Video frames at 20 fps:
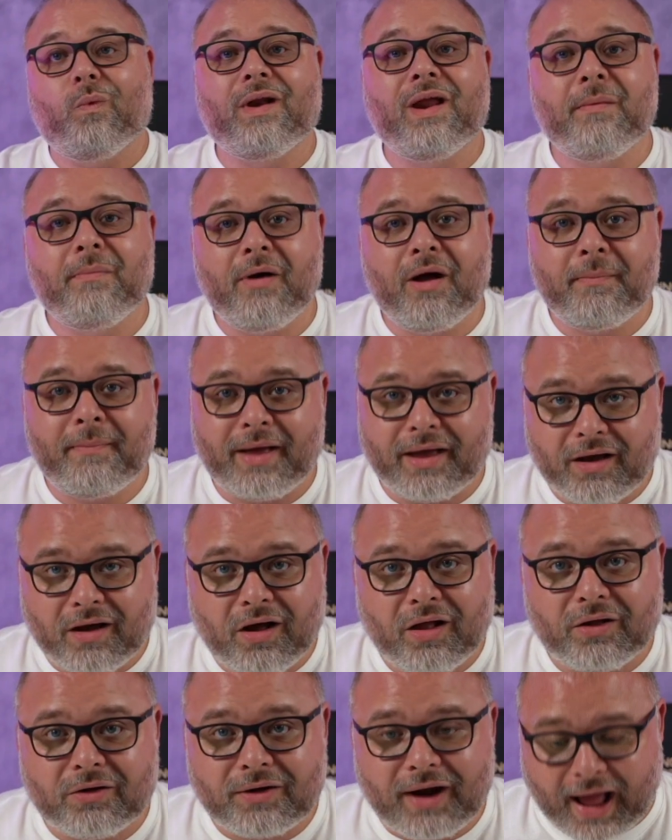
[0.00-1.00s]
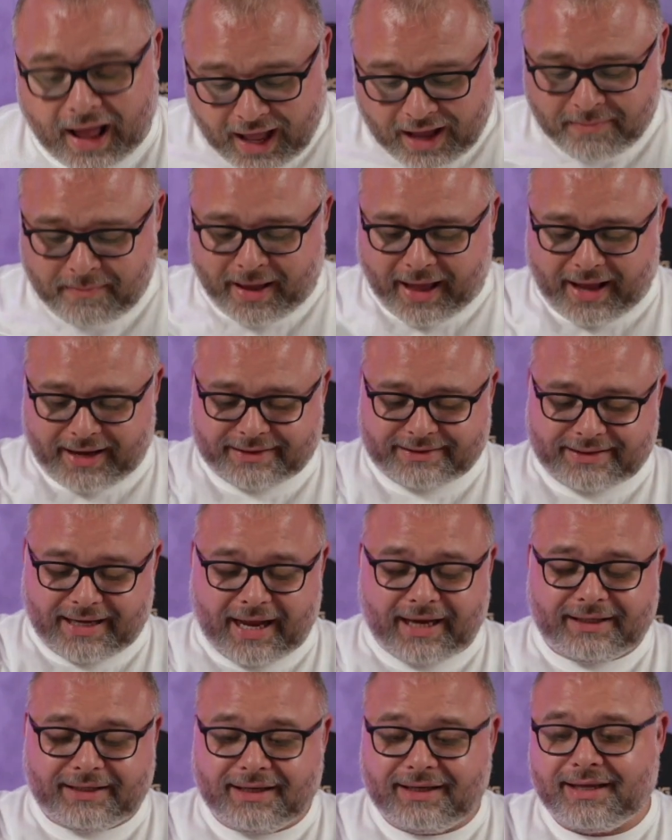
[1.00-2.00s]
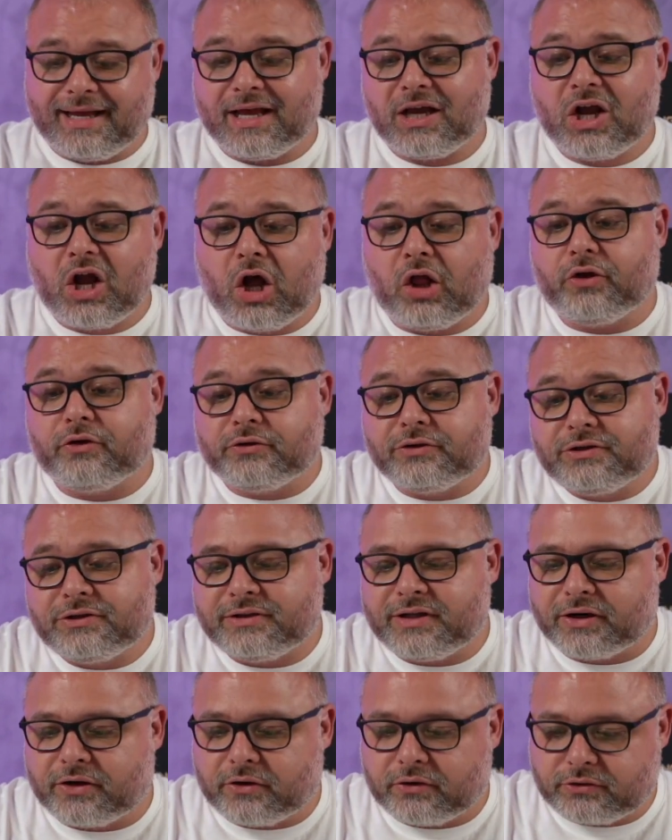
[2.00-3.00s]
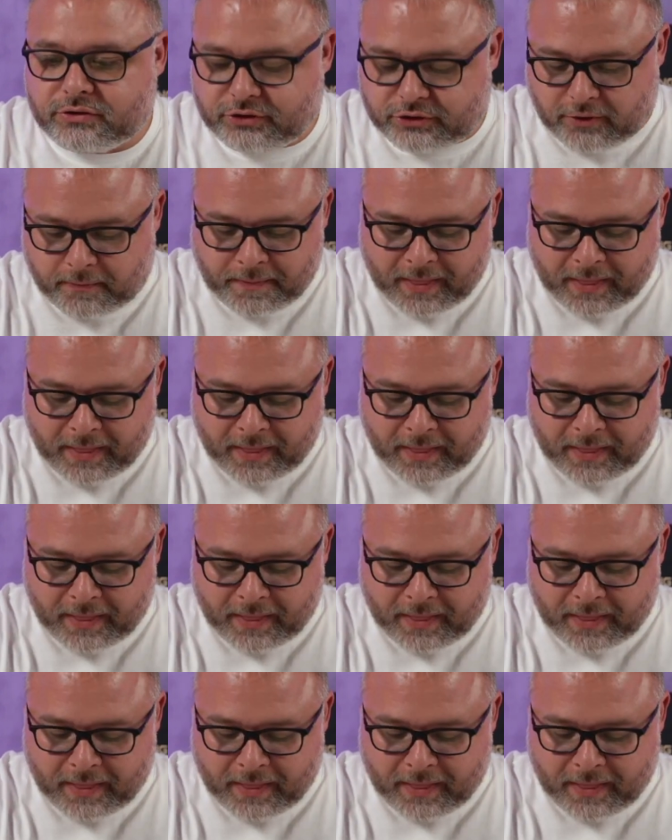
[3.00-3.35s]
I bought my colored iMacs, I did get colored stickers. So